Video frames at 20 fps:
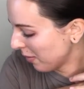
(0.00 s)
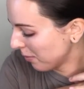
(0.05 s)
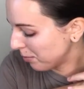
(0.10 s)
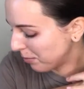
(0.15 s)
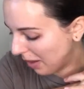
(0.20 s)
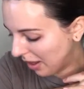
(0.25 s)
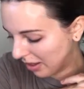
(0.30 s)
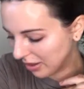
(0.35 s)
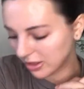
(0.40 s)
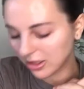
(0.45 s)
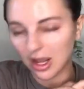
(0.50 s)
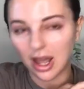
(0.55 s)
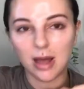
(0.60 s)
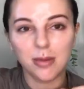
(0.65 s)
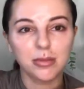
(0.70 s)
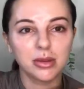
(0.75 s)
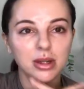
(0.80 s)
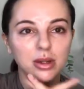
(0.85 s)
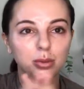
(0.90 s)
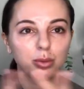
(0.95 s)
But I'm
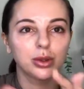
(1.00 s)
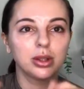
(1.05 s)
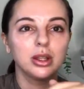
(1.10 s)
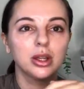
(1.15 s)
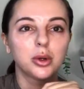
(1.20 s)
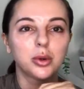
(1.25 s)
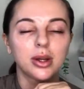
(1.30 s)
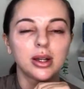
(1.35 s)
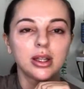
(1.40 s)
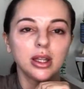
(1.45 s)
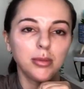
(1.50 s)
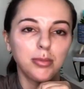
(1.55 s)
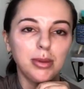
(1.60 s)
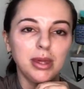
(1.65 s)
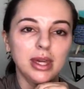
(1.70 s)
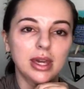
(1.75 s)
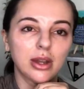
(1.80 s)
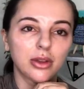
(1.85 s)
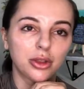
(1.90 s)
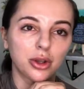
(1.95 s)
gonna really quickly
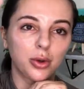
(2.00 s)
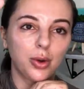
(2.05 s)
peek at the